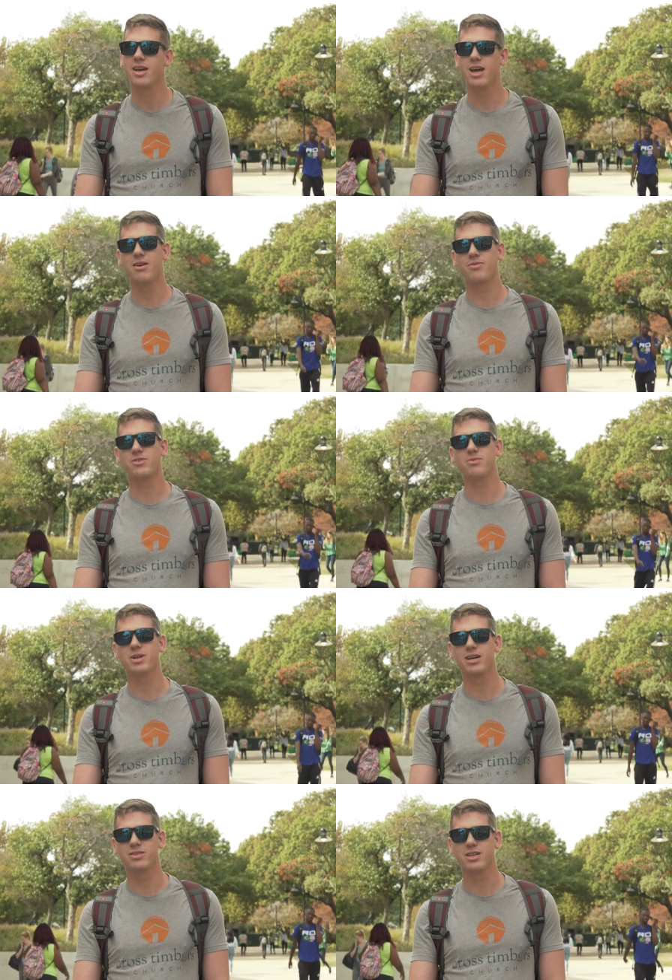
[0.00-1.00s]
Caring for
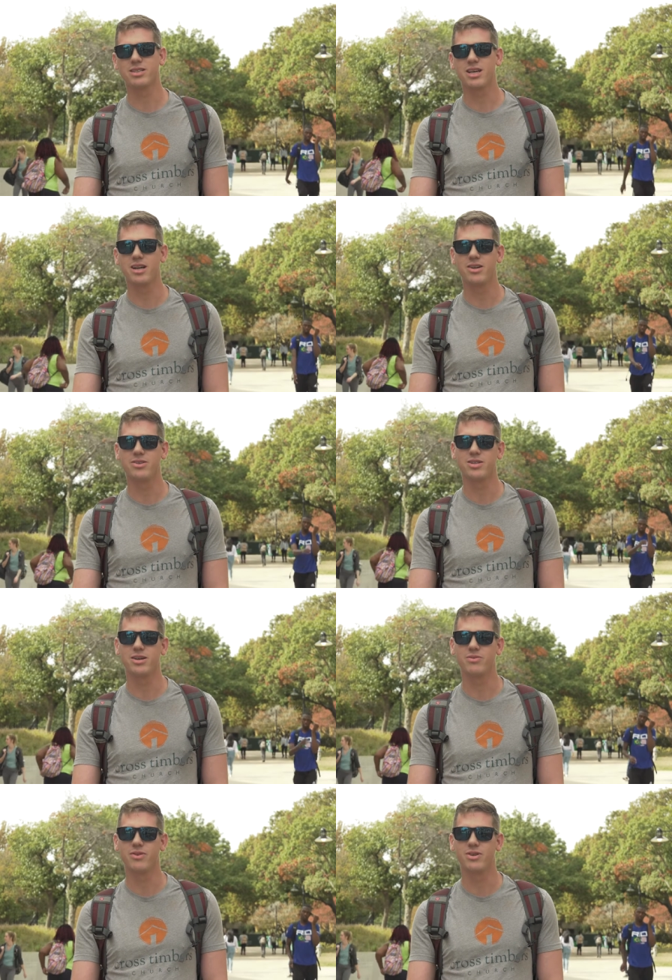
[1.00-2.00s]
somebody else outside of
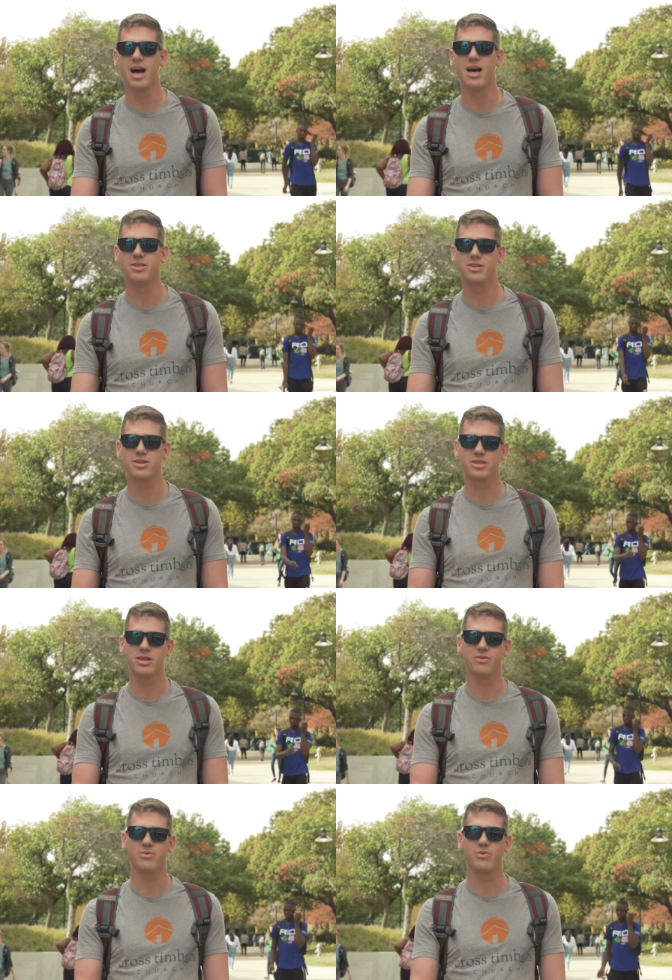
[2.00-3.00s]
yourself or dying to
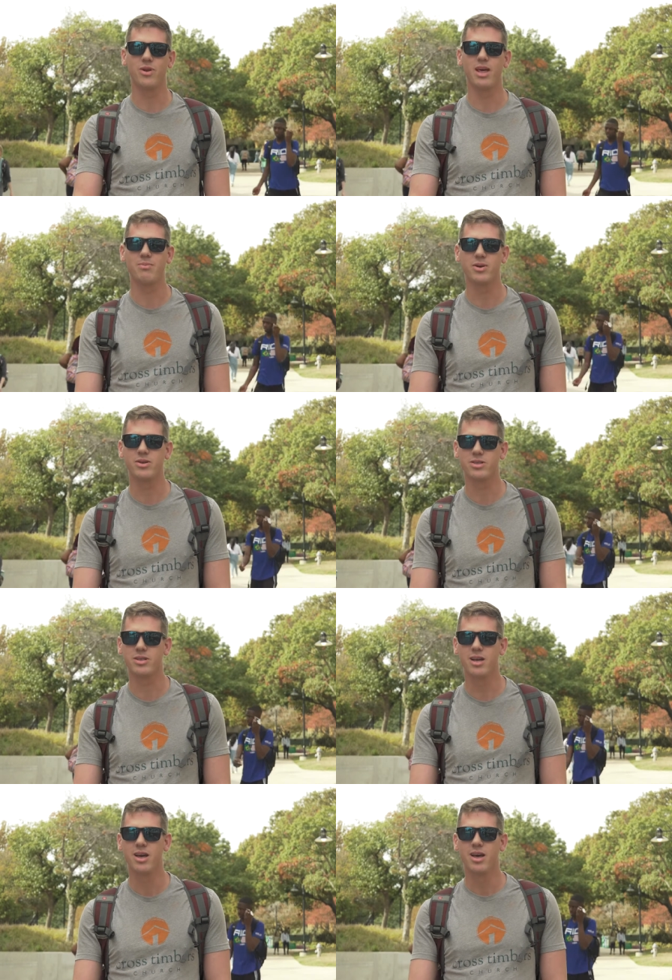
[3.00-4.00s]
yourself for that person.
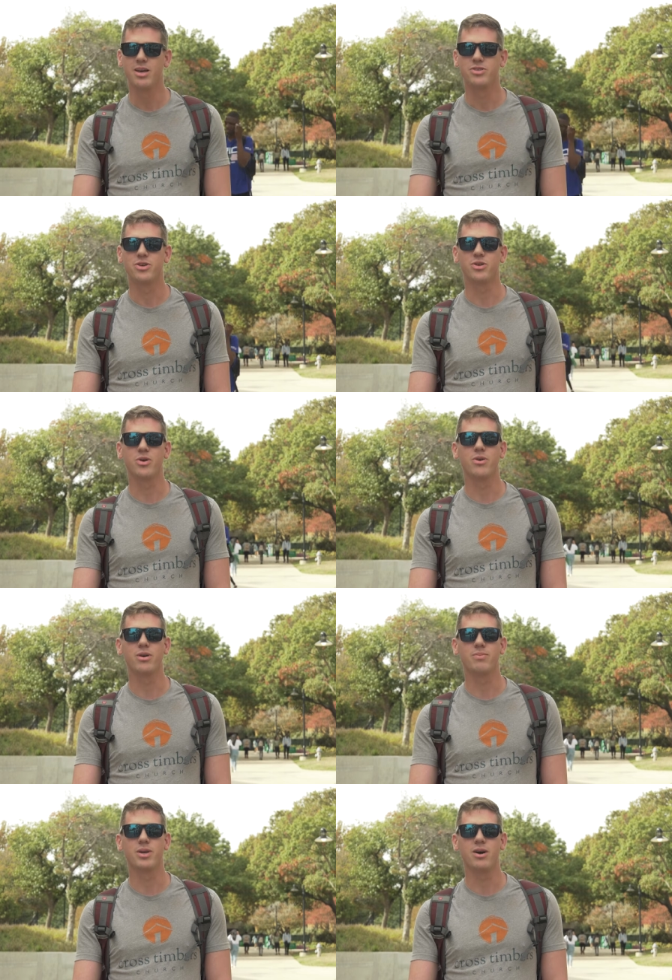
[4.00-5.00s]
So
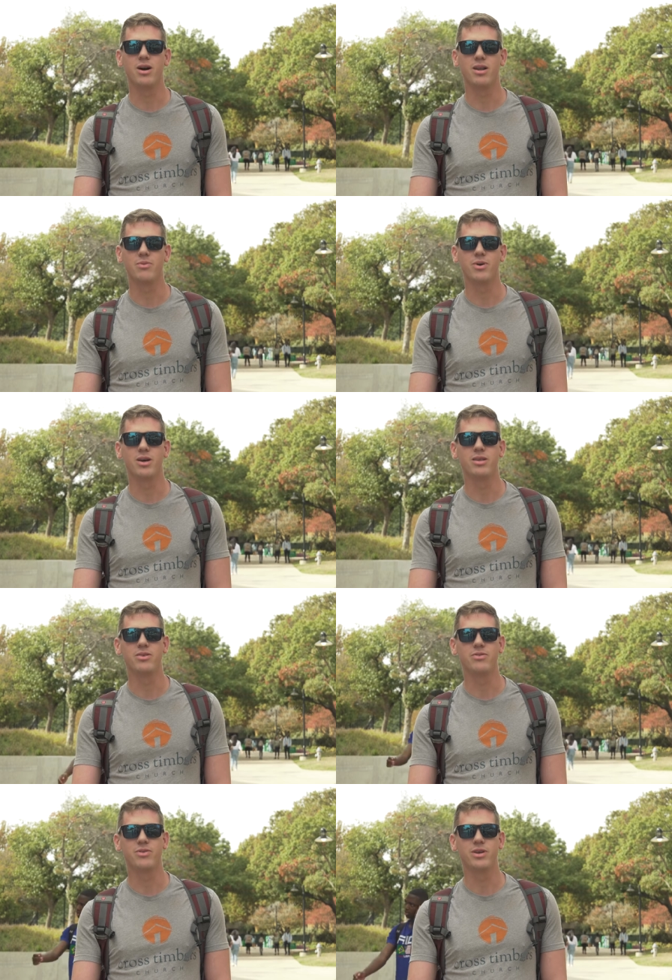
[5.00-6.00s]
going beyond what
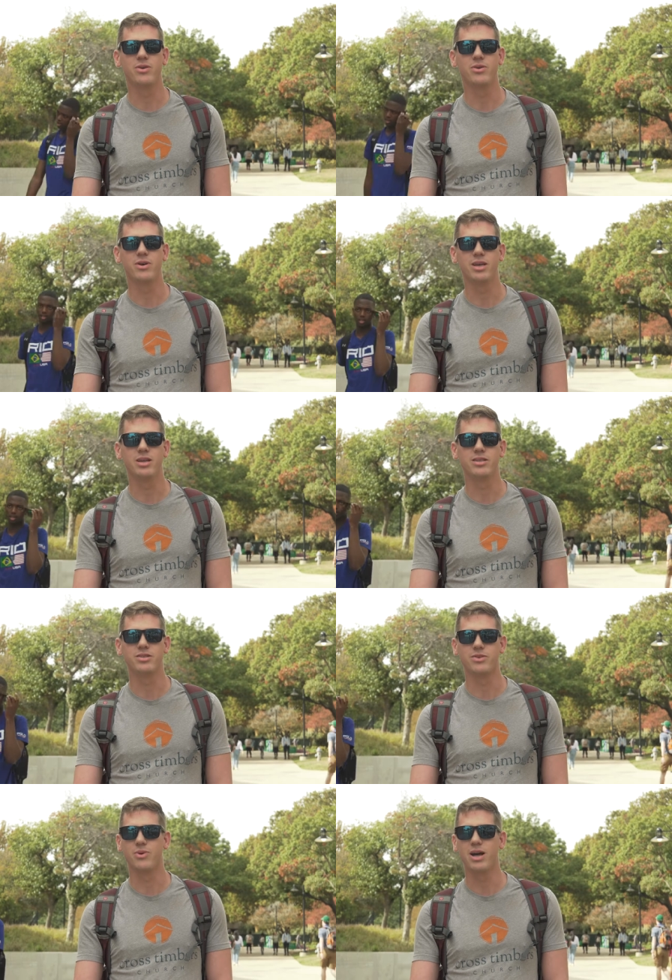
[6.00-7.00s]
you feel
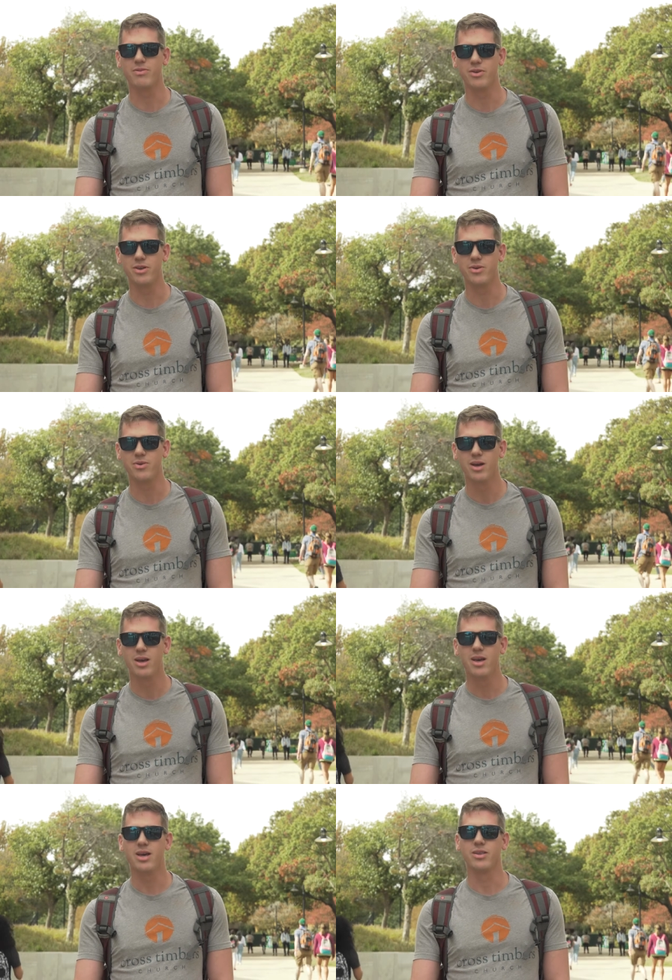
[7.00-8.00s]
is right for you
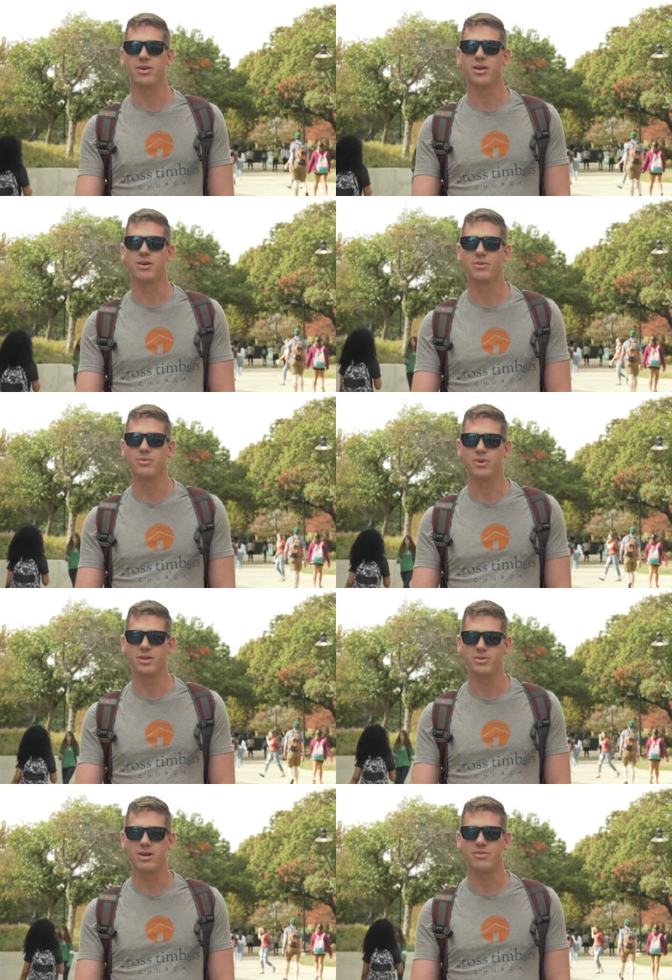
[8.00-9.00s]
and looking at what
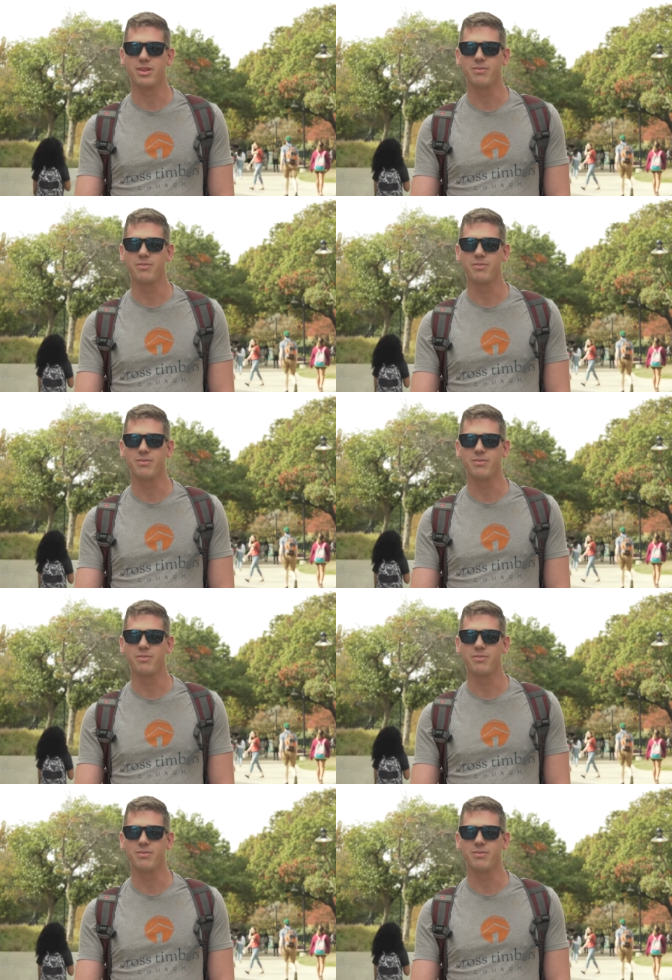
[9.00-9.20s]
is right for